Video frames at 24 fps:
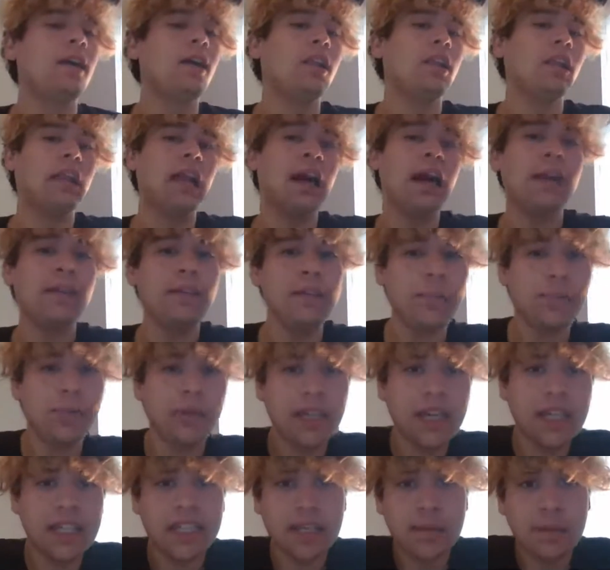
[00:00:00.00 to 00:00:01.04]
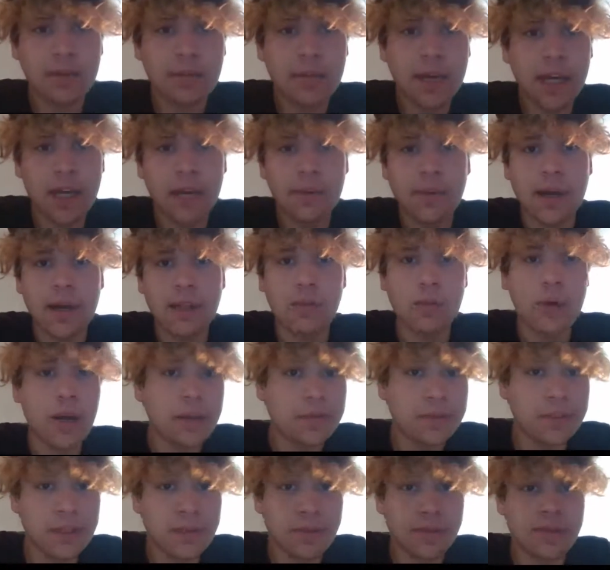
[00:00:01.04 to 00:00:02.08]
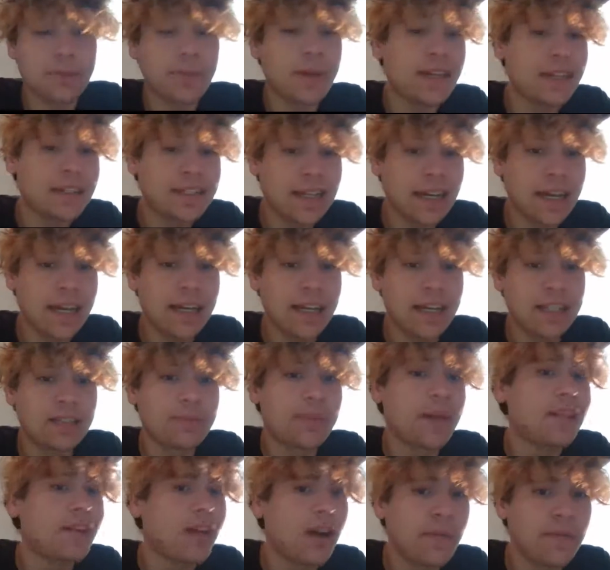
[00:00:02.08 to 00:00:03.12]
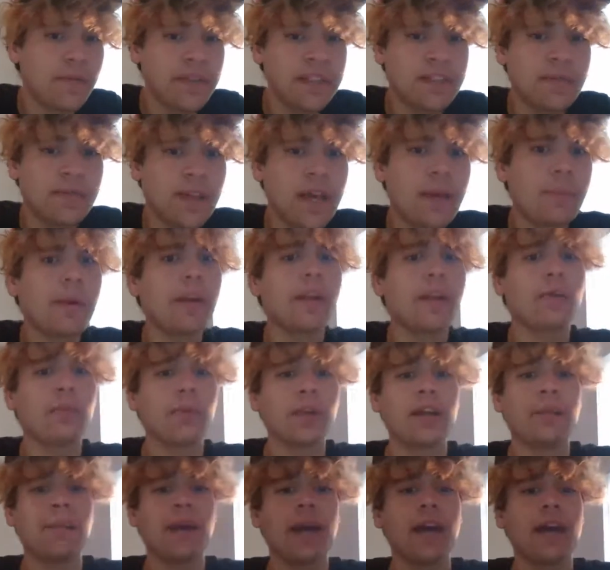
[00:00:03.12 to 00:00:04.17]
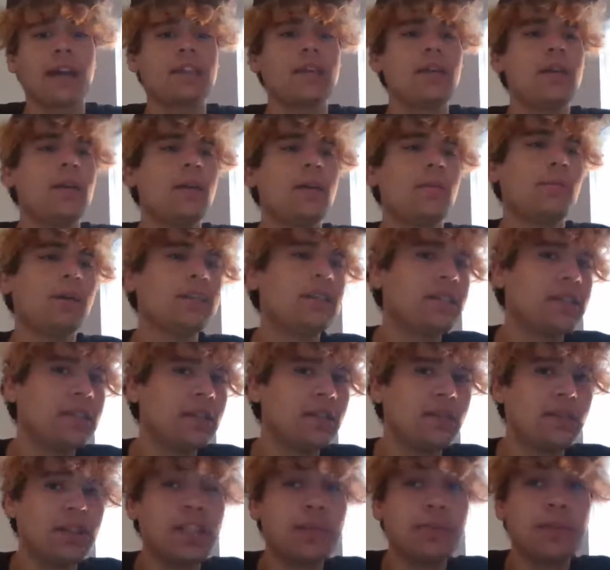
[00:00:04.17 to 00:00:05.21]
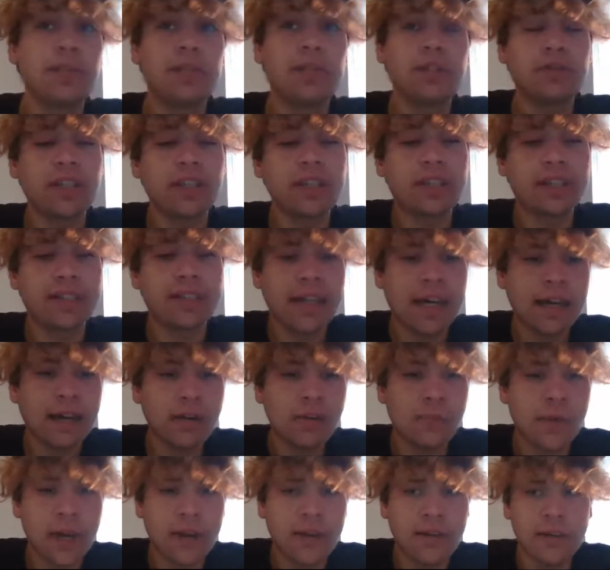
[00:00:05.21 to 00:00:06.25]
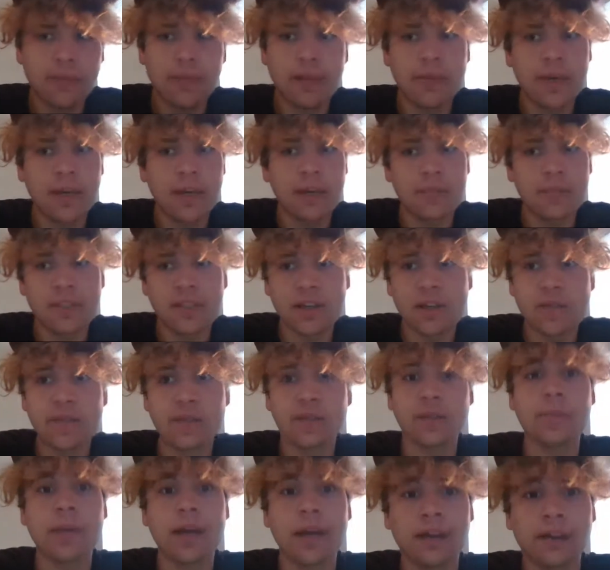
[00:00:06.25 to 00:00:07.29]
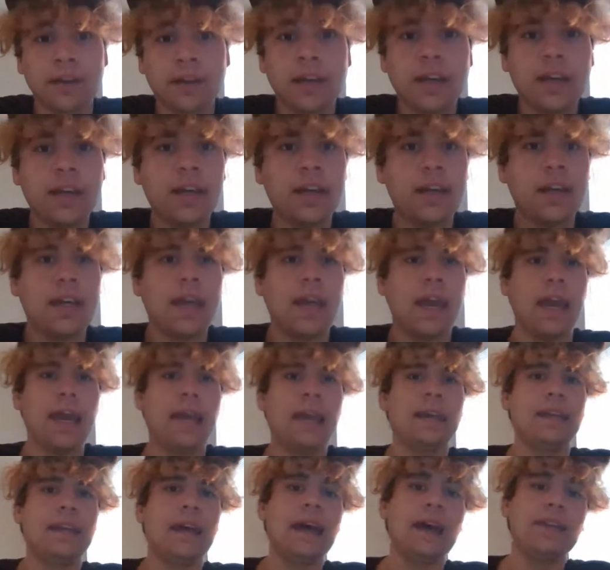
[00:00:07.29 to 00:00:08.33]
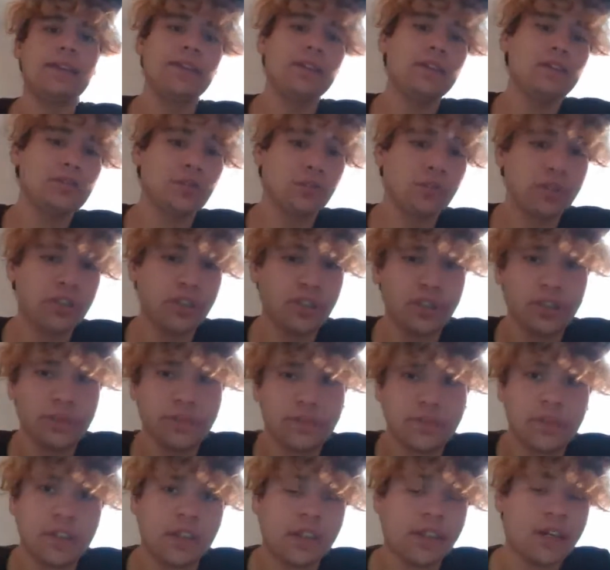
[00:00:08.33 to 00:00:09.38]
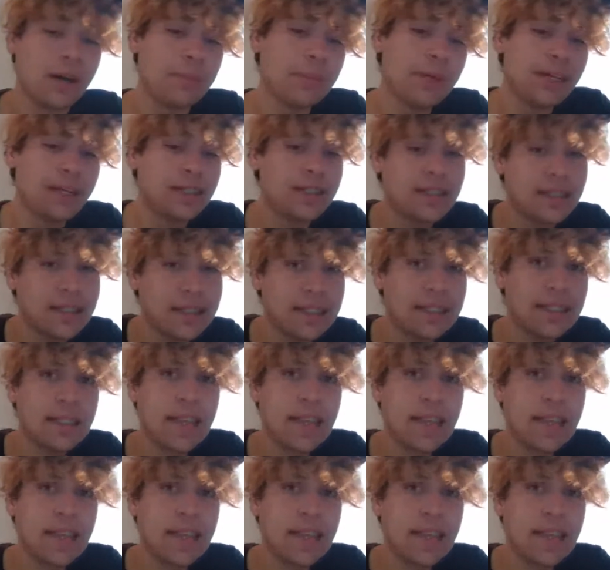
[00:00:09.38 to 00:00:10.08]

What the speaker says: a lot of the plays have been made by the wide receivers, by the tight ends, by the offensive line, by the running backs, but still, he's been using the talent around him to make himself look better. And I think Georgia, coming into this